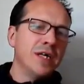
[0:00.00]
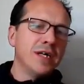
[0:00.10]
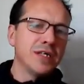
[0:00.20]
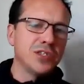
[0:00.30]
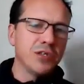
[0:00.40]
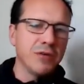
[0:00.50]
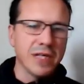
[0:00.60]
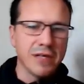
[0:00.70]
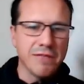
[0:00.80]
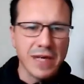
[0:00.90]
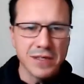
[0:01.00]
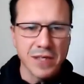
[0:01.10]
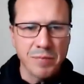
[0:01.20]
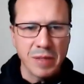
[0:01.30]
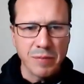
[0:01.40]
doing an event a
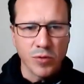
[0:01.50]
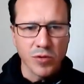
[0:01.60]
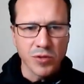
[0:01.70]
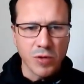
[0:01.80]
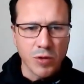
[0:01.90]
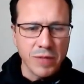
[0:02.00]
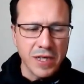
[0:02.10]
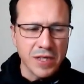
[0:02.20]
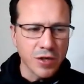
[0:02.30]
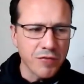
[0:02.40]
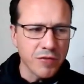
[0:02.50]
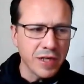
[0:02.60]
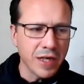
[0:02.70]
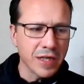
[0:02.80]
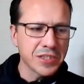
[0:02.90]
bit more than what we can offer in our
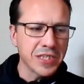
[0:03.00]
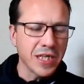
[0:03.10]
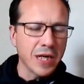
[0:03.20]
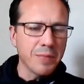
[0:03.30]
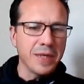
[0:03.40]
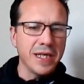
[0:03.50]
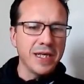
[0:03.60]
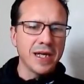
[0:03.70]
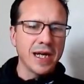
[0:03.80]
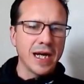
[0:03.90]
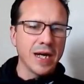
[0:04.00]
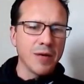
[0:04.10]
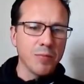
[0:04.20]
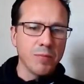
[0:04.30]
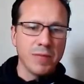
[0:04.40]
CIP,
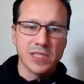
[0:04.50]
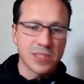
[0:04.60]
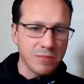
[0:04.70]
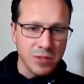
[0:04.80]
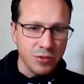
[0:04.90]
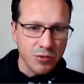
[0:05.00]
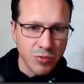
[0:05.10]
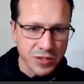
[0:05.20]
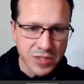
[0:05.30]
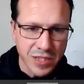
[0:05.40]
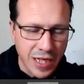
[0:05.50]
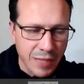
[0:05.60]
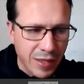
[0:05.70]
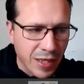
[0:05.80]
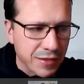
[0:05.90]
which Luke was the guy behind
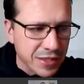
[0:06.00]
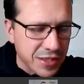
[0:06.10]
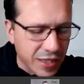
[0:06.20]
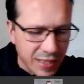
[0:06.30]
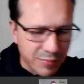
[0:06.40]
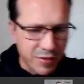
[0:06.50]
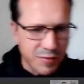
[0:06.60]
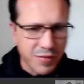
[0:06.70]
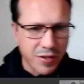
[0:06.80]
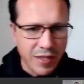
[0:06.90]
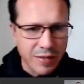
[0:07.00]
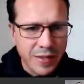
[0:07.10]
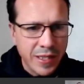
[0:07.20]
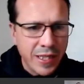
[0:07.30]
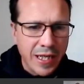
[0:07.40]
the cycling improvement
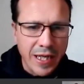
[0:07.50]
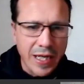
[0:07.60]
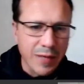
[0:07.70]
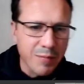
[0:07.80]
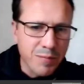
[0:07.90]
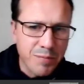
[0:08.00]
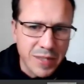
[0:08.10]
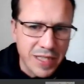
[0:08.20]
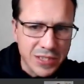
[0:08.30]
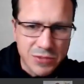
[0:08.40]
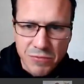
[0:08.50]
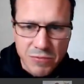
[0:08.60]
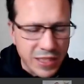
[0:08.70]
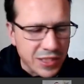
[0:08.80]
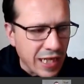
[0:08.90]
program, please reach
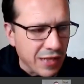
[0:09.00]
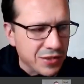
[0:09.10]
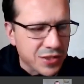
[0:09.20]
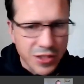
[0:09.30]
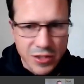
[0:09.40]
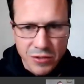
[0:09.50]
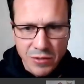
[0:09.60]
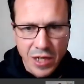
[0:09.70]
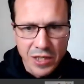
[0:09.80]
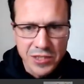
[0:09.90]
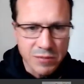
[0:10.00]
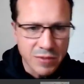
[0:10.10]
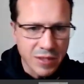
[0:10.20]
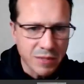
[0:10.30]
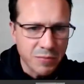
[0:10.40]
out to us and we're more
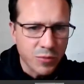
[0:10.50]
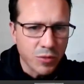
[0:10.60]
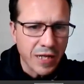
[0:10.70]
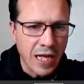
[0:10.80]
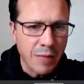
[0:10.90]
than happy